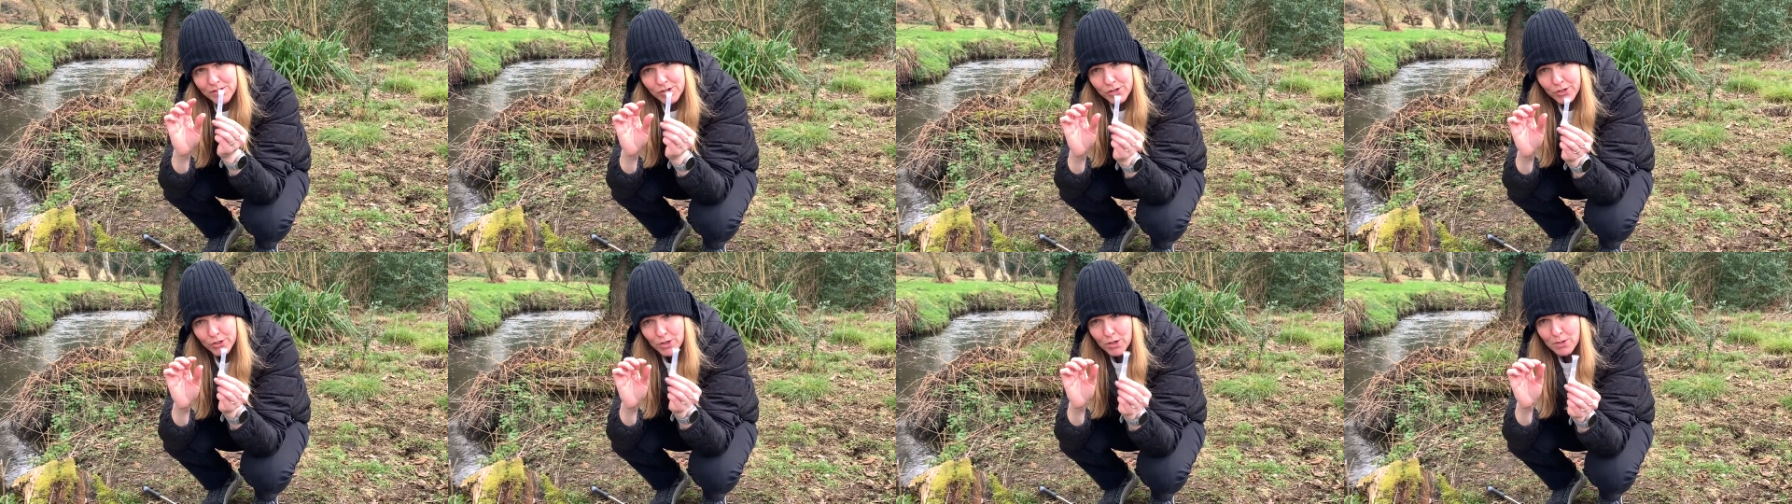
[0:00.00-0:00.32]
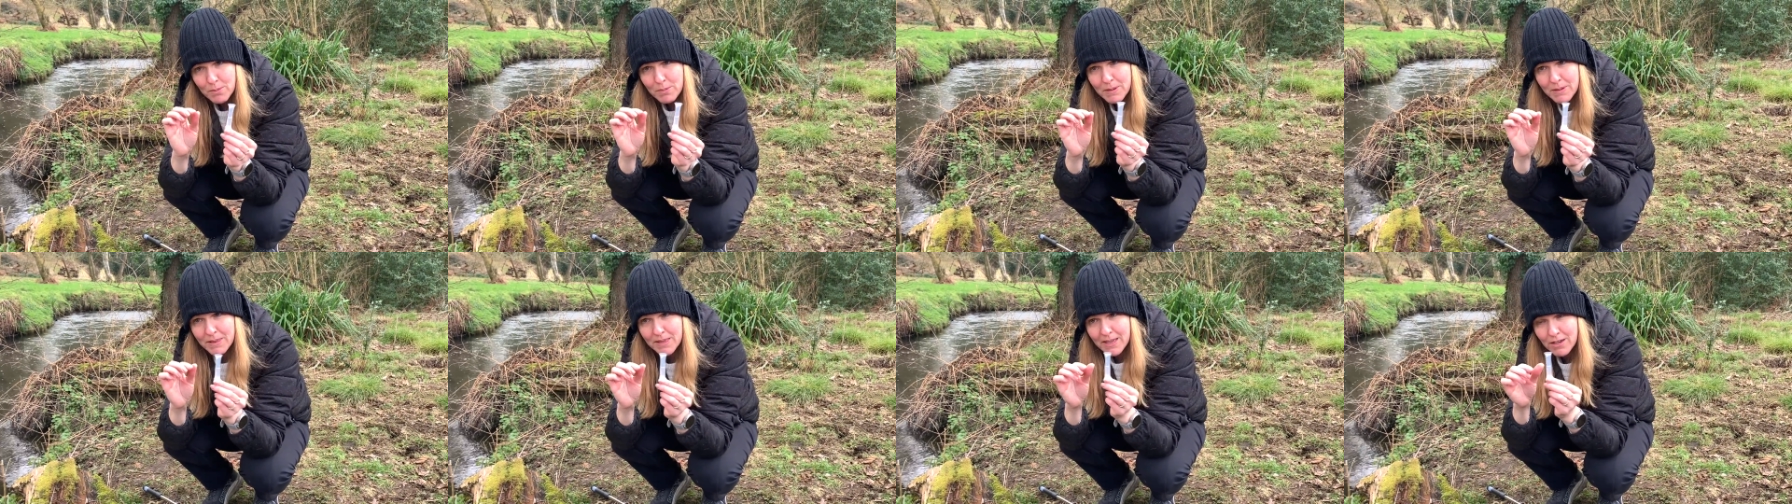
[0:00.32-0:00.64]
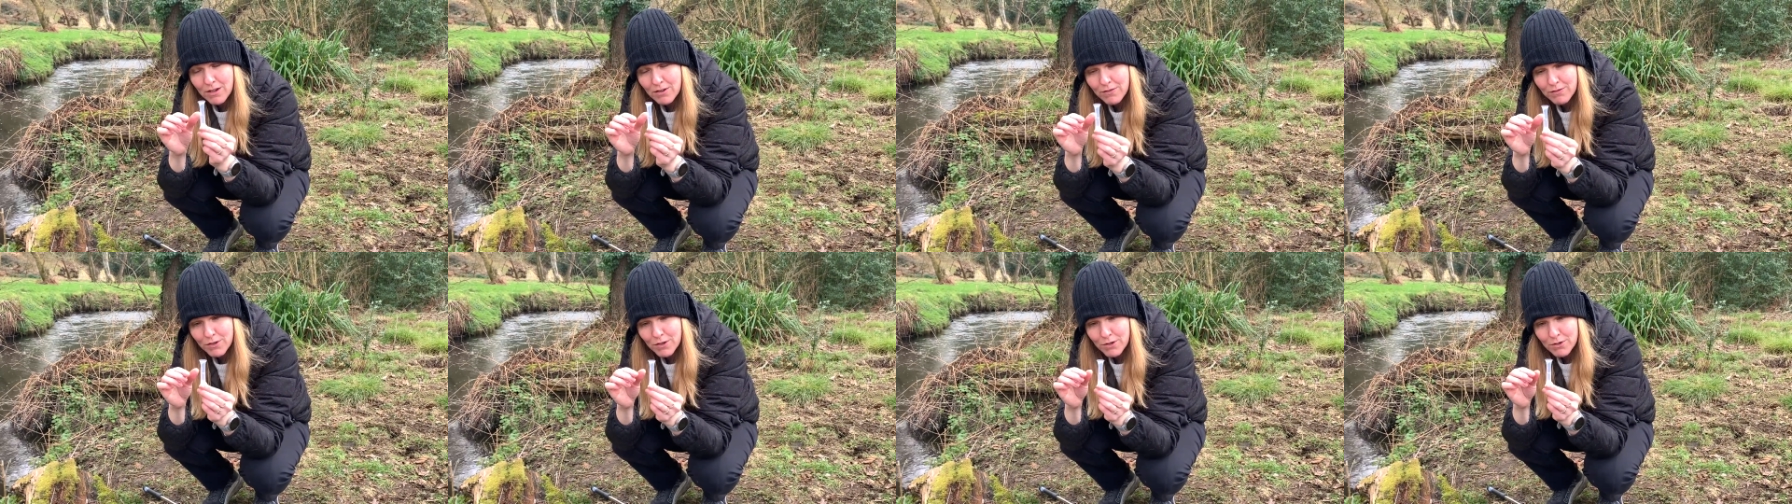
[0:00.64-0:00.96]
tube that
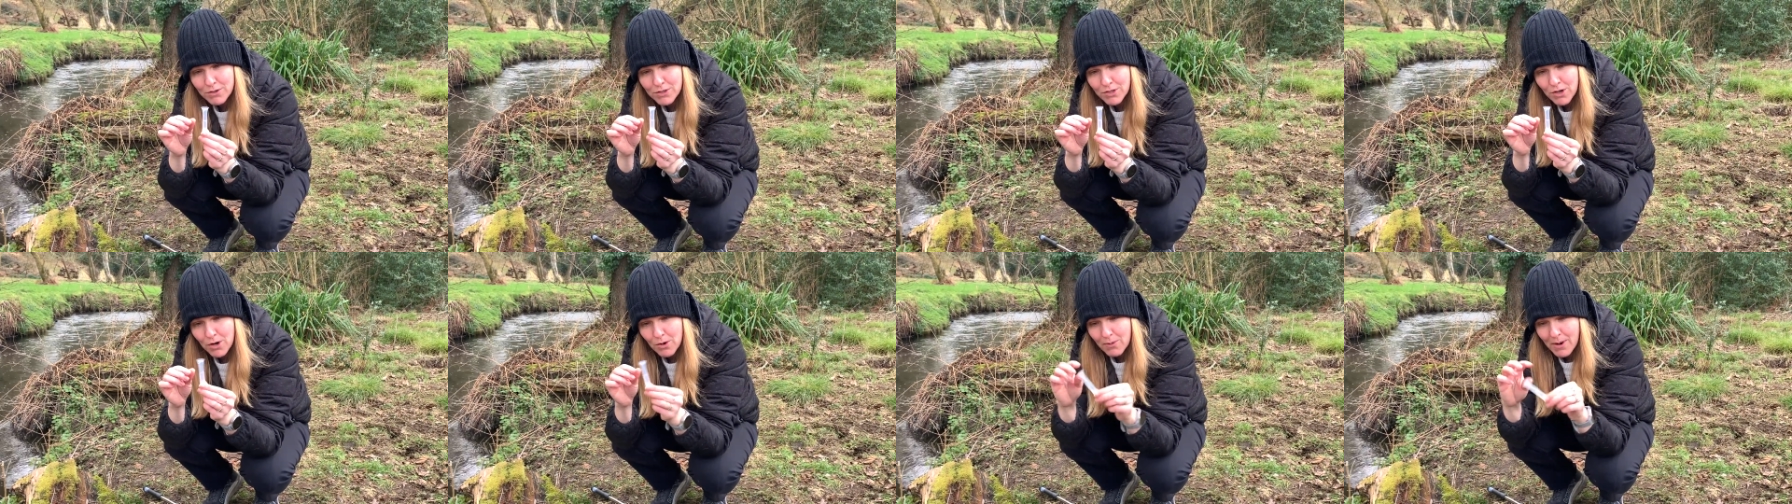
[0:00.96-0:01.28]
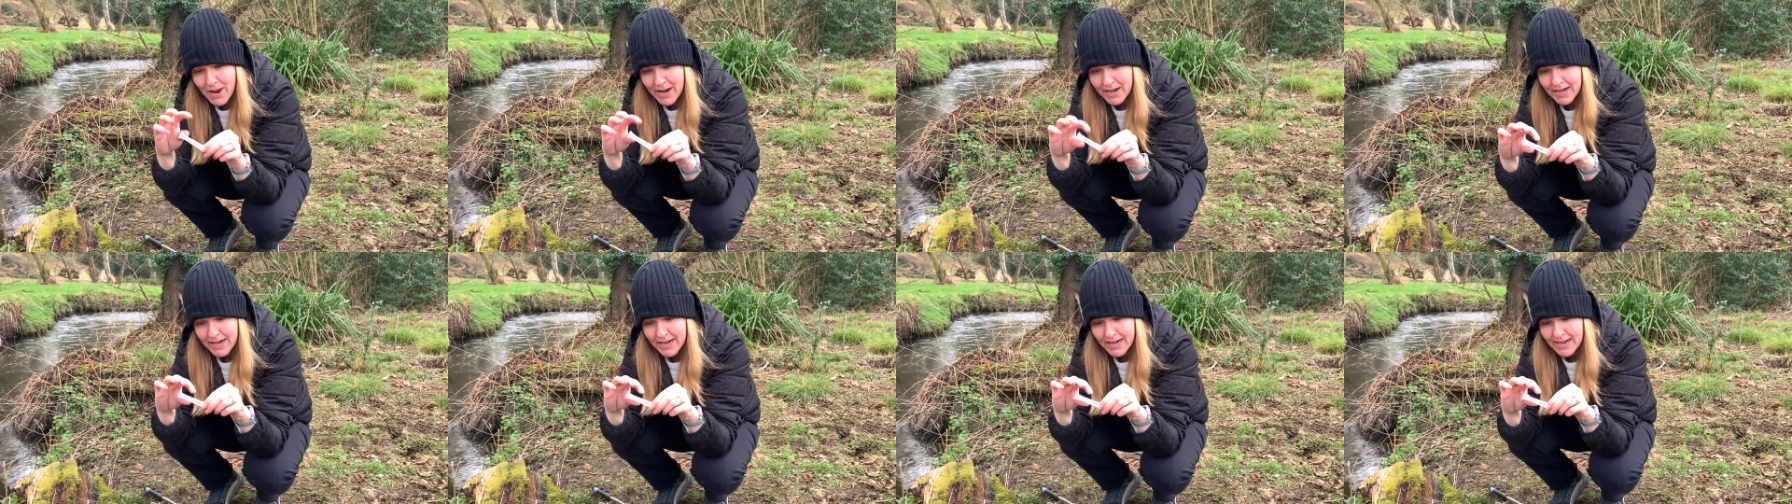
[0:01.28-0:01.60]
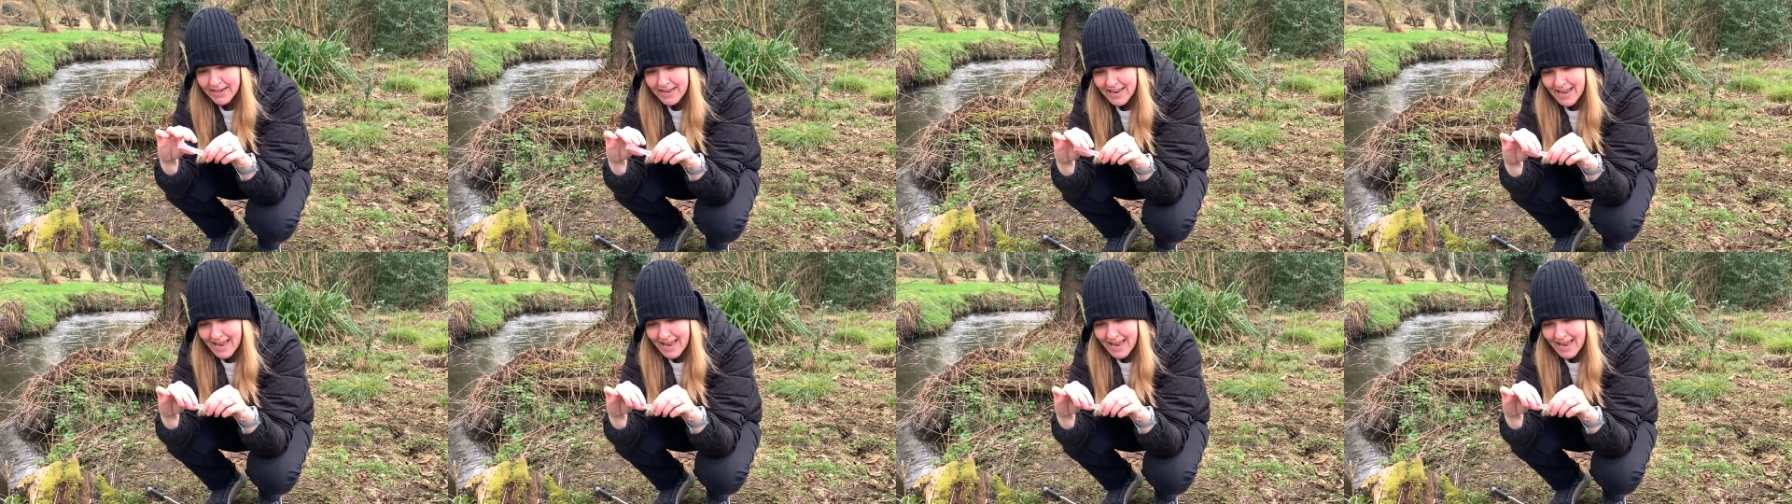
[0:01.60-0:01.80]
you've used already